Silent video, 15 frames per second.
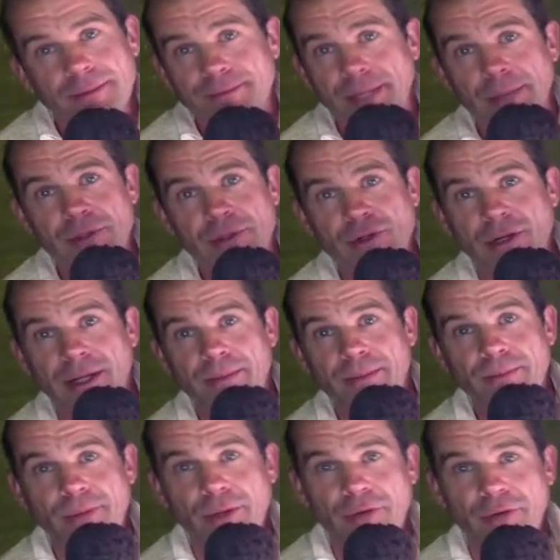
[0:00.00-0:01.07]
maybe try
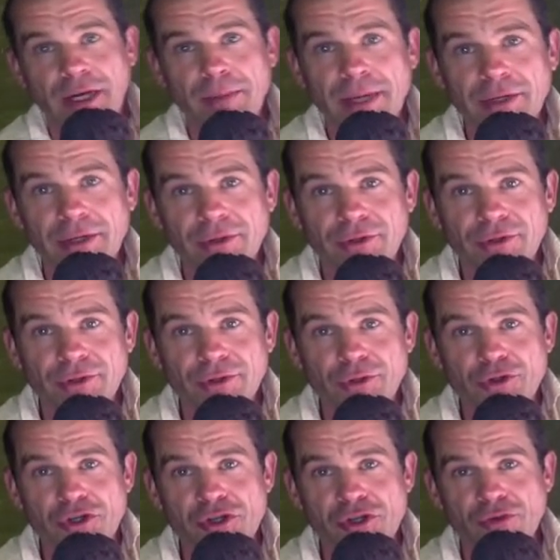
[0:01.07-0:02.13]
what I recommend
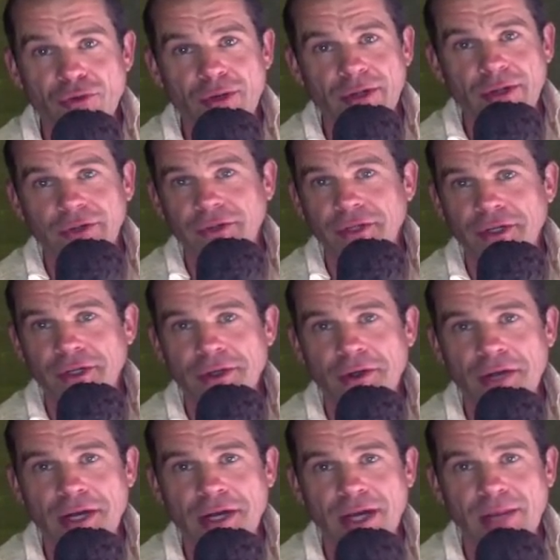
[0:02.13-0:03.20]
nutritional wise. You know,
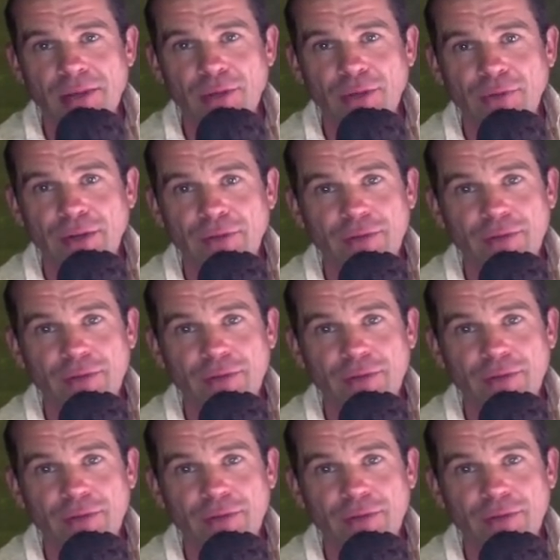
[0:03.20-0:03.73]
high carb, low fat,